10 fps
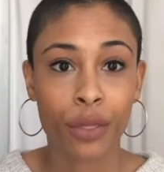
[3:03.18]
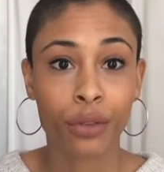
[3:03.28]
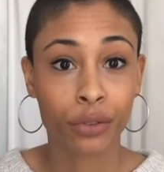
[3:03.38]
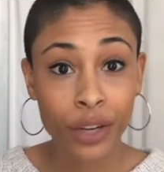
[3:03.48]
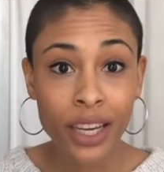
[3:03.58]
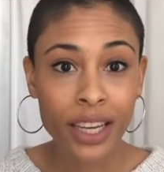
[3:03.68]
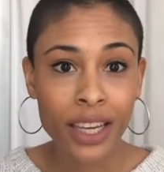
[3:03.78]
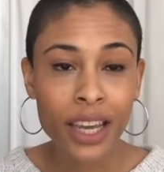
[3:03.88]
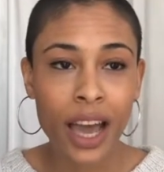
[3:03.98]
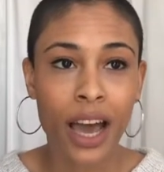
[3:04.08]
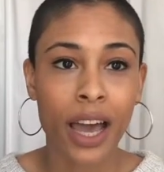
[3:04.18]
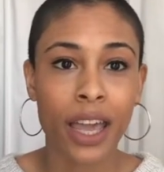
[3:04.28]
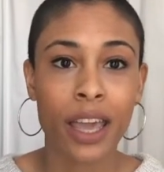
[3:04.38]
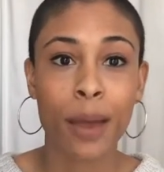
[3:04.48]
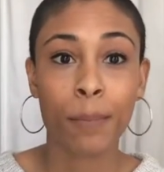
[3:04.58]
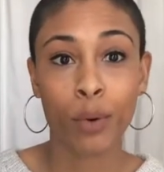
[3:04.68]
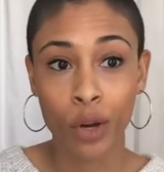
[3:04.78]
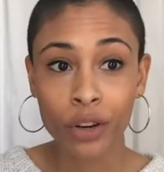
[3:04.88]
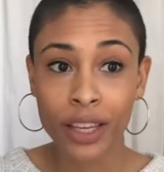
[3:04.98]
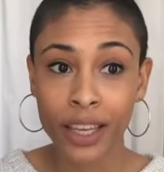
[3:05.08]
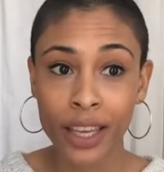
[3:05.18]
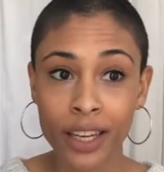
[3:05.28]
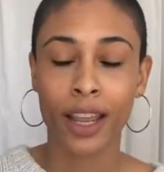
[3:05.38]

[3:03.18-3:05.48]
three, I am Puerto Rican.